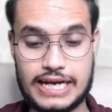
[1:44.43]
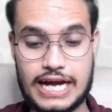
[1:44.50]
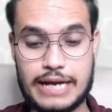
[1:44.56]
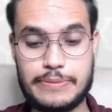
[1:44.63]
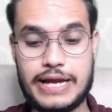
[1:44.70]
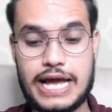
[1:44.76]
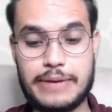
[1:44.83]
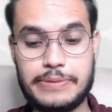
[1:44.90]

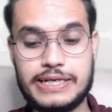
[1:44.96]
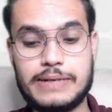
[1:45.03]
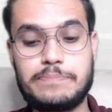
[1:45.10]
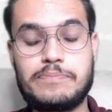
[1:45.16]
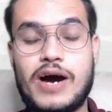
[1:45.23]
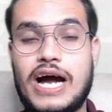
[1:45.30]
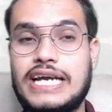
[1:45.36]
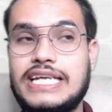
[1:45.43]
I'm having a
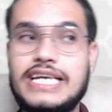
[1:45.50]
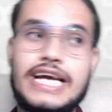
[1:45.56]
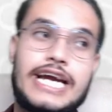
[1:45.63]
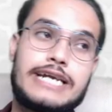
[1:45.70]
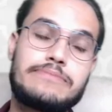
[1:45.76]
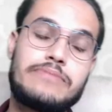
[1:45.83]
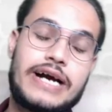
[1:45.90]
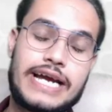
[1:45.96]
party
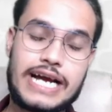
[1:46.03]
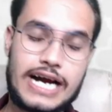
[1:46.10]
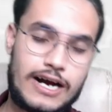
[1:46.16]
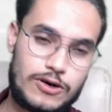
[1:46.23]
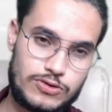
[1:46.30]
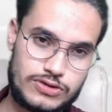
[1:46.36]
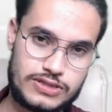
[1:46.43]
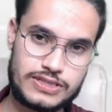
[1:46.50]
at my
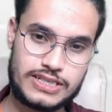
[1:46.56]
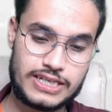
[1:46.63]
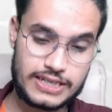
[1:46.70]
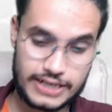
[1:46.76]
house.